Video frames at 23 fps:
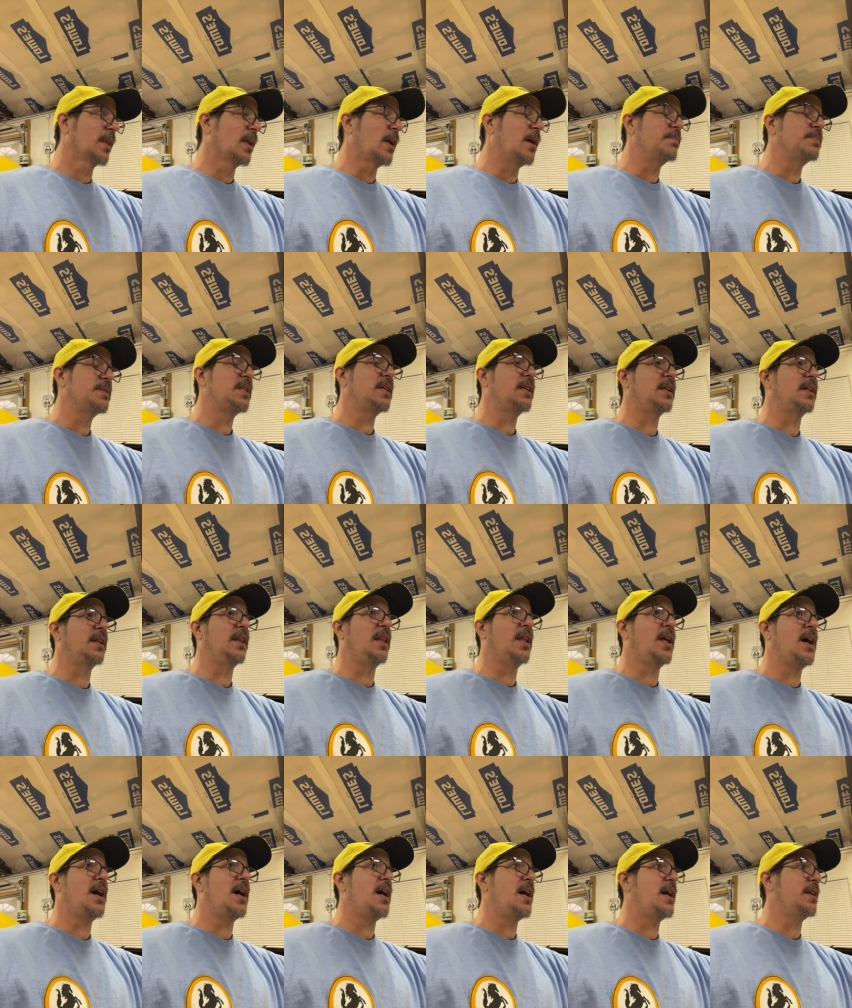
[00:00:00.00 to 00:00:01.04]
I'm seeing a
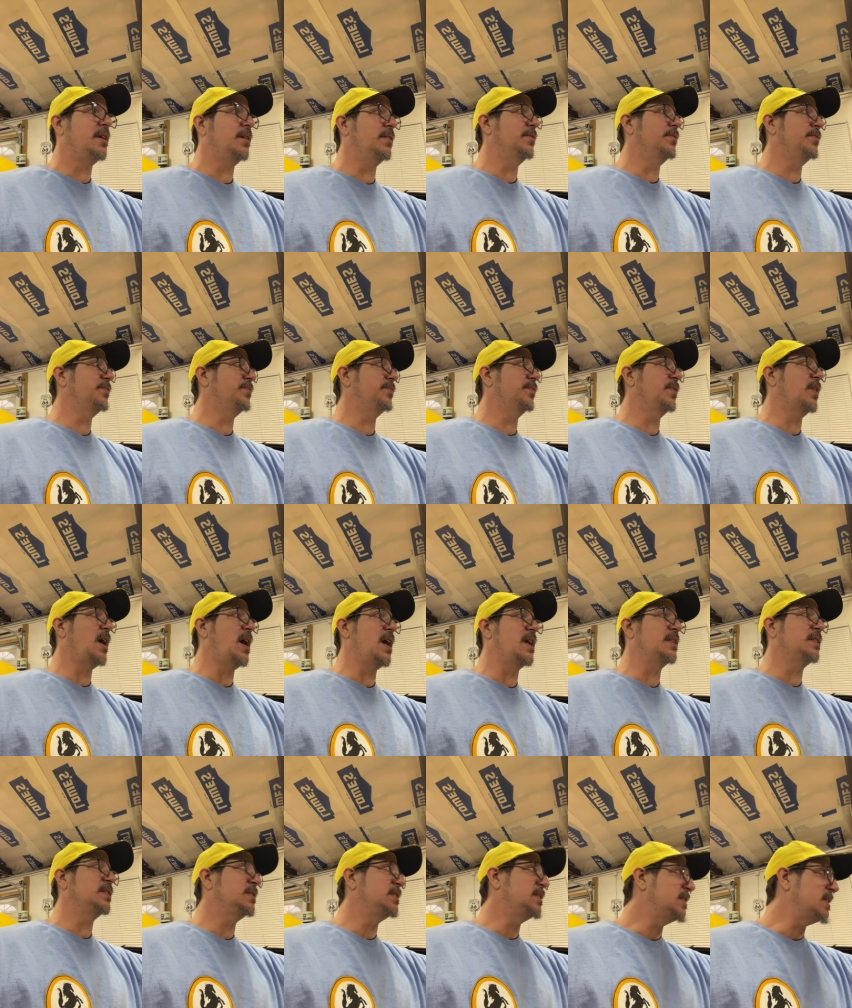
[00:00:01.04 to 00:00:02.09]
lot of like
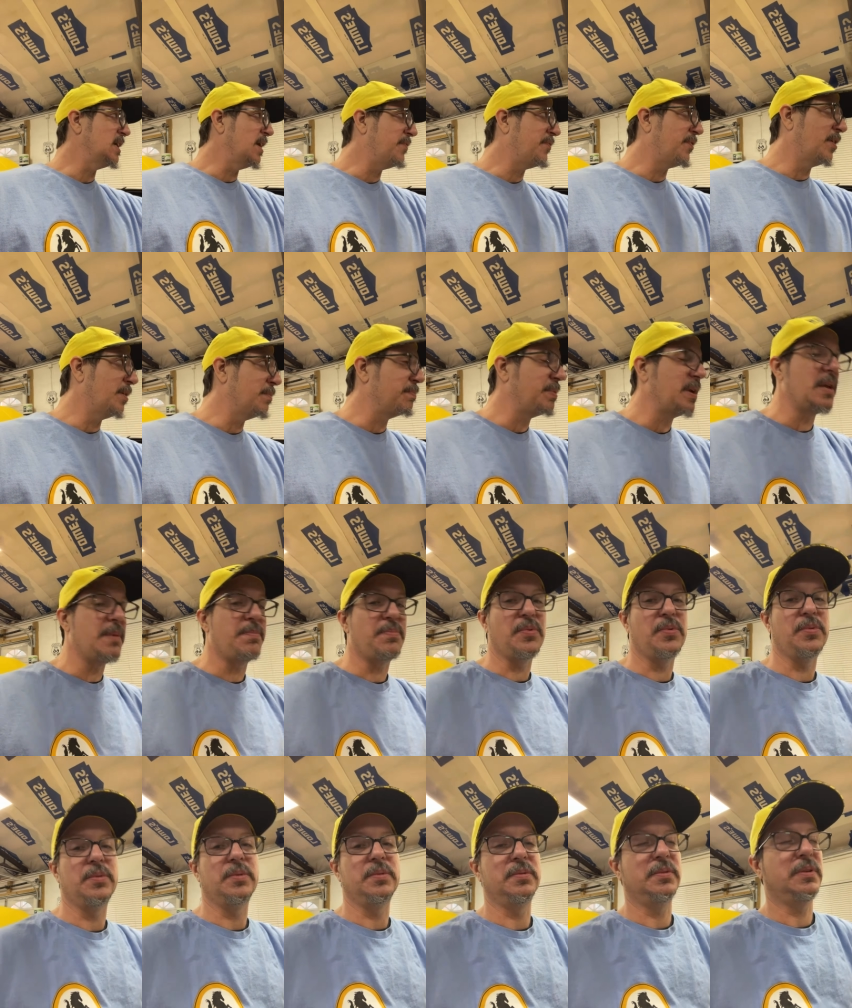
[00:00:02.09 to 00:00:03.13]
different people
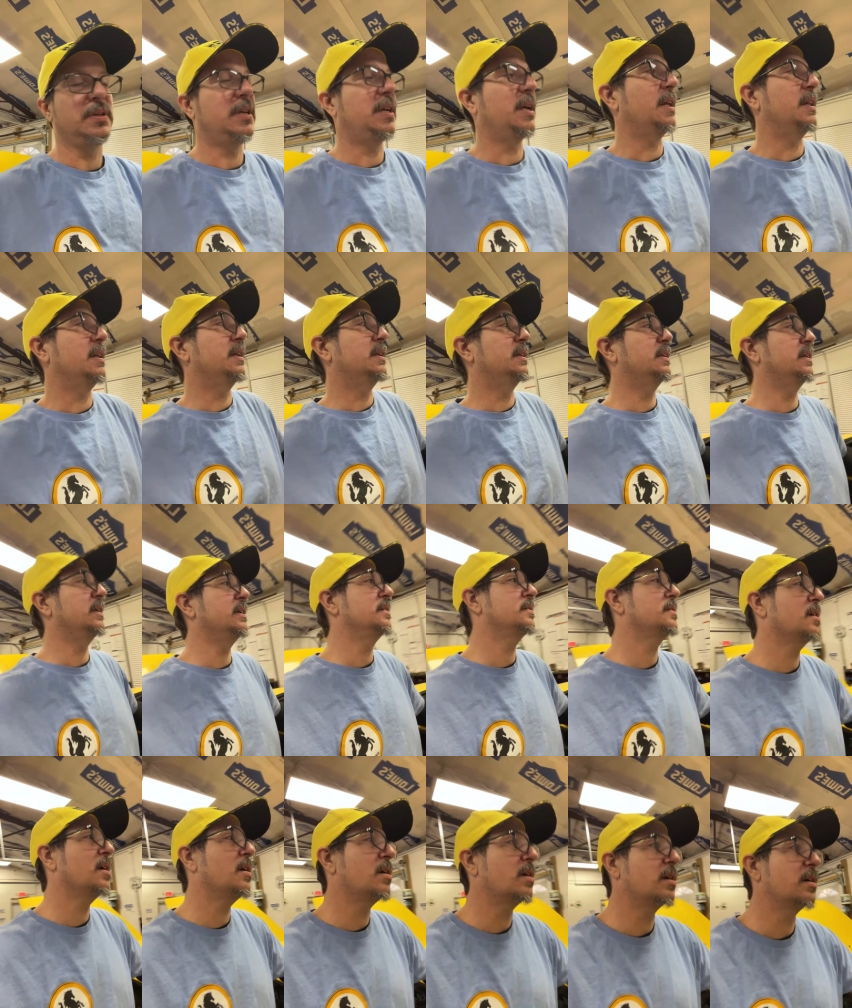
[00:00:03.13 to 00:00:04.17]
getting into these
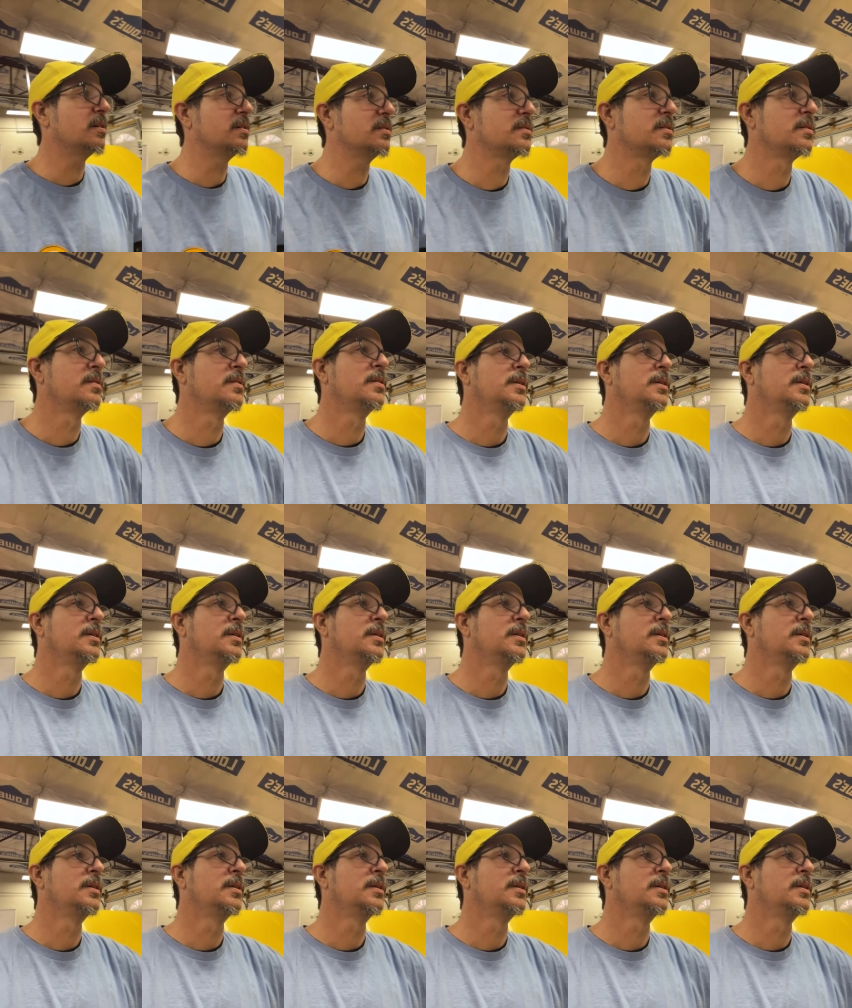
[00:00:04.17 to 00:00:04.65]
cars.